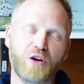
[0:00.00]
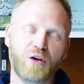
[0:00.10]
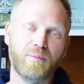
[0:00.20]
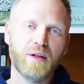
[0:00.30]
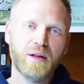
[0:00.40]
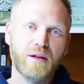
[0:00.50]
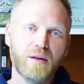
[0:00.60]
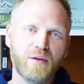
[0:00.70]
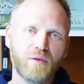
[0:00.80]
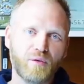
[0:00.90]
shop.
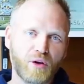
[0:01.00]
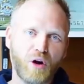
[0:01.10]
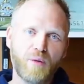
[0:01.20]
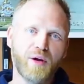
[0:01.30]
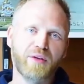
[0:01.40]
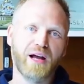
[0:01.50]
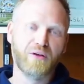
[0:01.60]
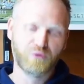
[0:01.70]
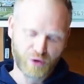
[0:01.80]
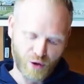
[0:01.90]
The guy behind the
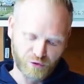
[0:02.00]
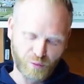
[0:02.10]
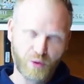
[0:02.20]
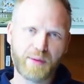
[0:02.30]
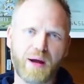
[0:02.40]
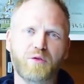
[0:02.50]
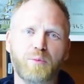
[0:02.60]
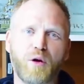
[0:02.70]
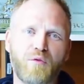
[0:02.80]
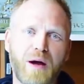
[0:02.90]
counter will know someone will be able to
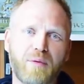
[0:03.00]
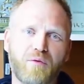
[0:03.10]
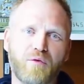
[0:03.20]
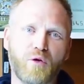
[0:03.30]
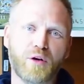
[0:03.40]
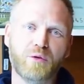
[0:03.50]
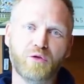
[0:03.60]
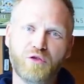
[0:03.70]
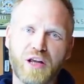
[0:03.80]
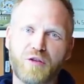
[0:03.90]
put a wrap on for you. It'll
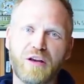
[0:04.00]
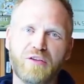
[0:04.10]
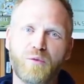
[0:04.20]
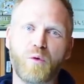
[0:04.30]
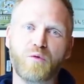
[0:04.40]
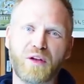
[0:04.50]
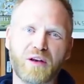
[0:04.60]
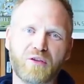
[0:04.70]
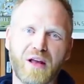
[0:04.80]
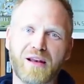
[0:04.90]
just increase the wall
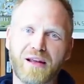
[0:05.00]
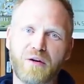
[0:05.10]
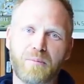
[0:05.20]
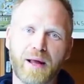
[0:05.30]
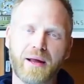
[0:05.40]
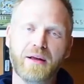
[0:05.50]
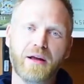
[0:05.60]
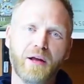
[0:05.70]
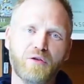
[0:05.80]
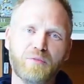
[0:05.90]
thickness that little bit.
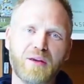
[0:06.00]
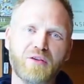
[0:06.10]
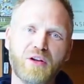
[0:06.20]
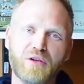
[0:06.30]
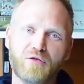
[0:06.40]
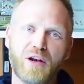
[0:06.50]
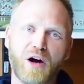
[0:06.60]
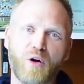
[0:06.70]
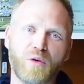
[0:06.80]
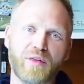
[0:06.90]
It just means that you can drill
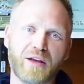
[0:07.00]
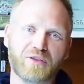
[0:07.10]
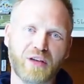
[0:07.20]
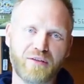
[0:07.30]
a hole in there